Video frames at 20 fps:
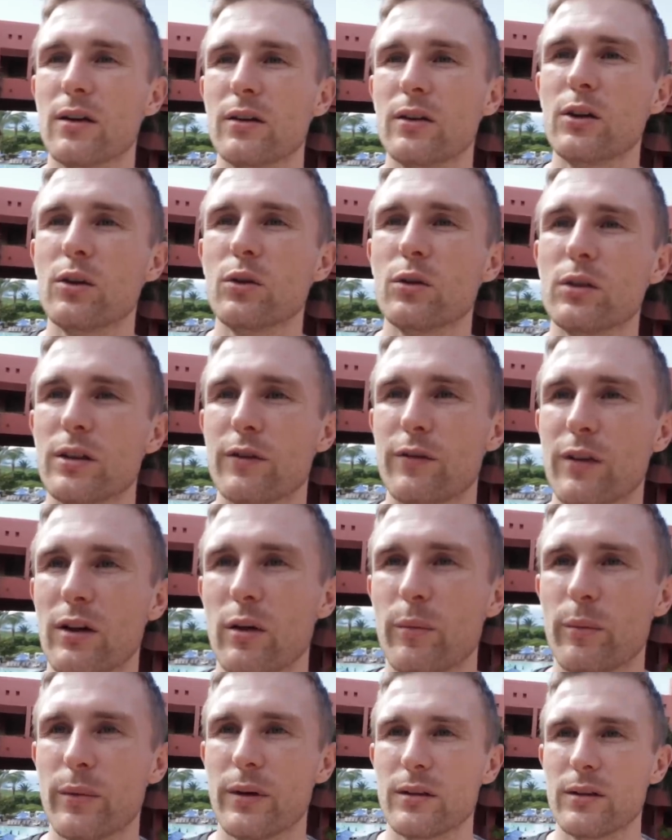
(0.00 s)
a, new
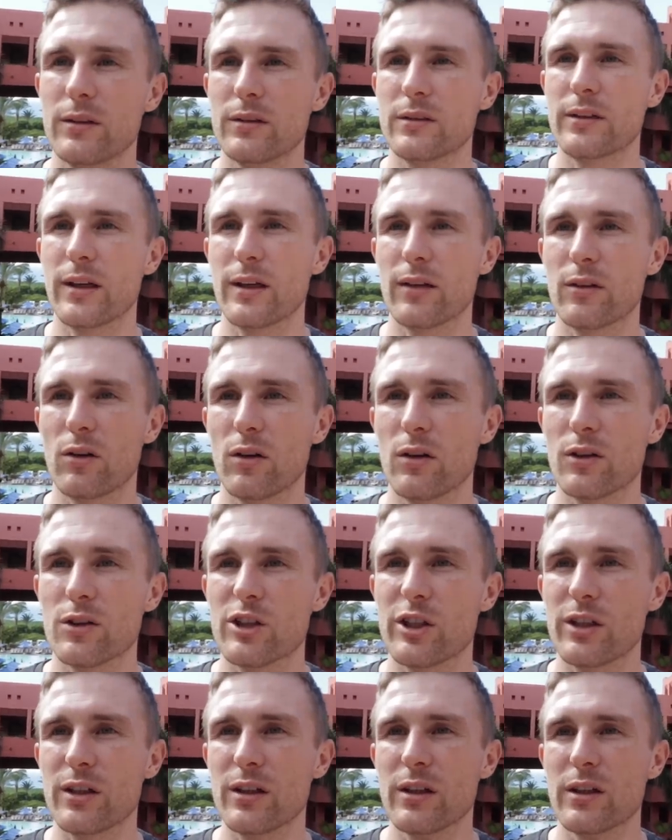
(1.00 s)
development in
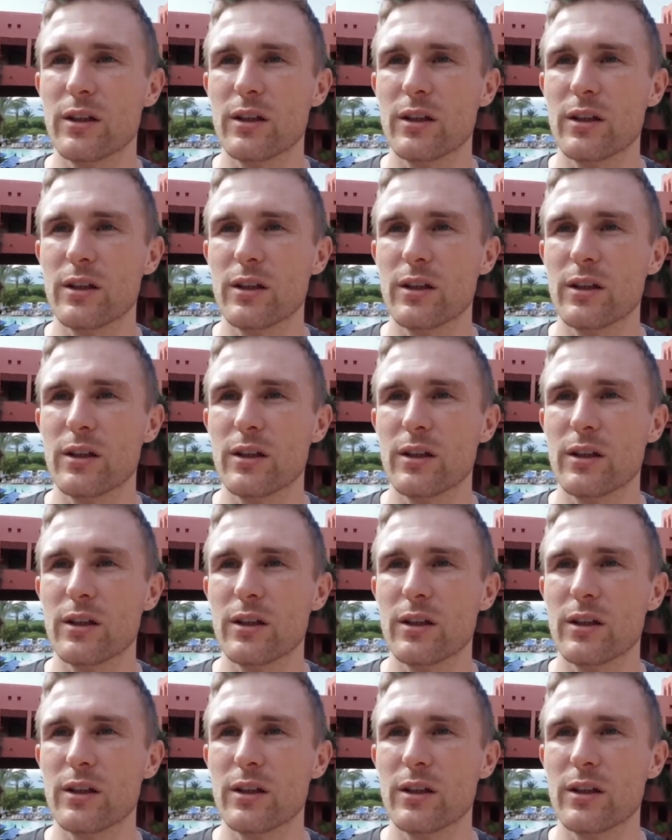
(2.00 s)
technology.